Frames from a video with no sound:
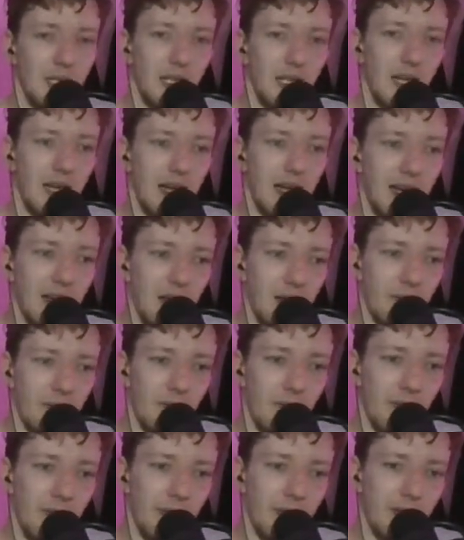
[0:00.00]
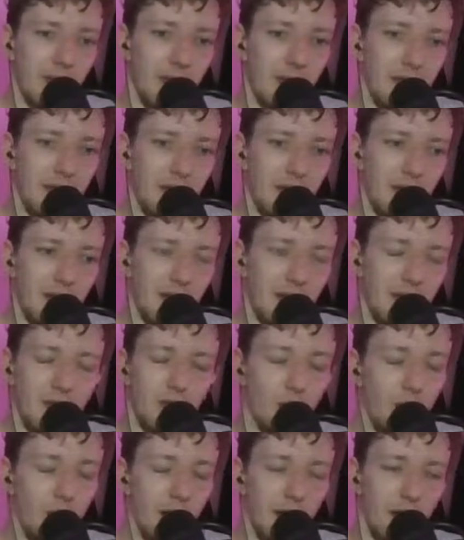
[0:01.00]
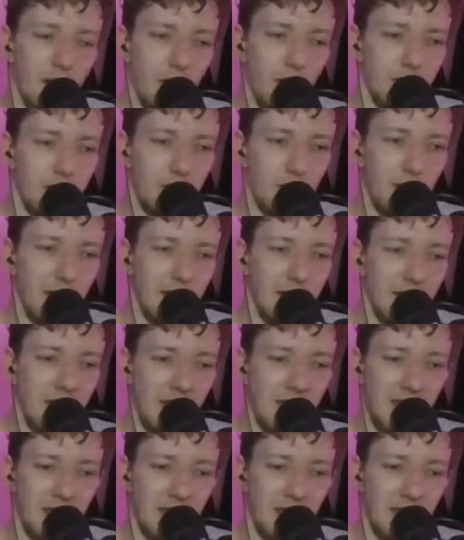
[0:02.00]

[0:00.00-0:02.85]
I don't know why I ordered wine.